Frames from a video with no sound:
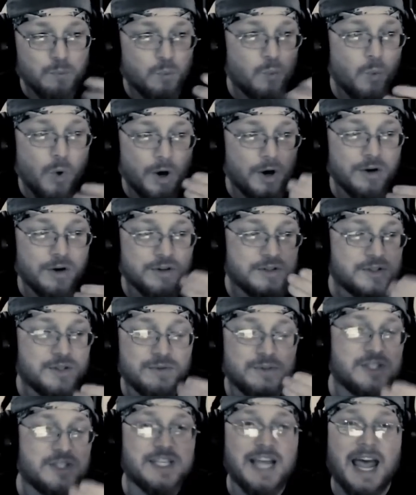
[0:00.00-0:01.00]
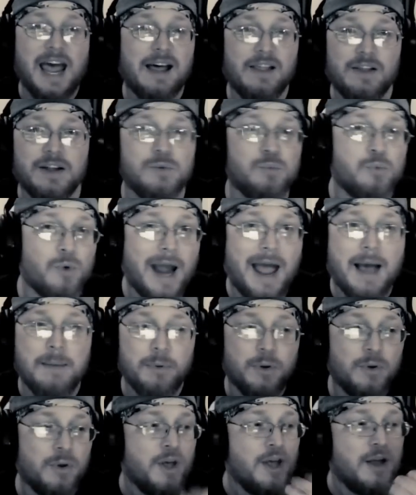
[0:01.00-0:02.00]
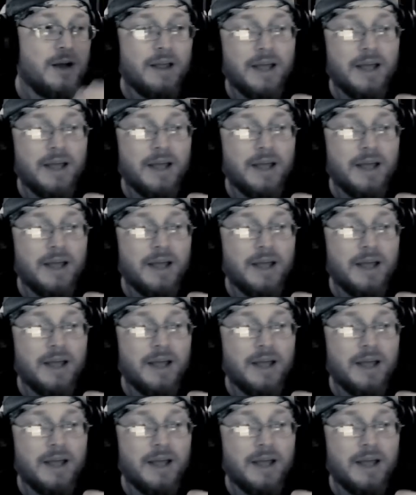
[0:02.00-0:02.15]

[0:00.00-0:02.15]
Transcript: word salad, rabble,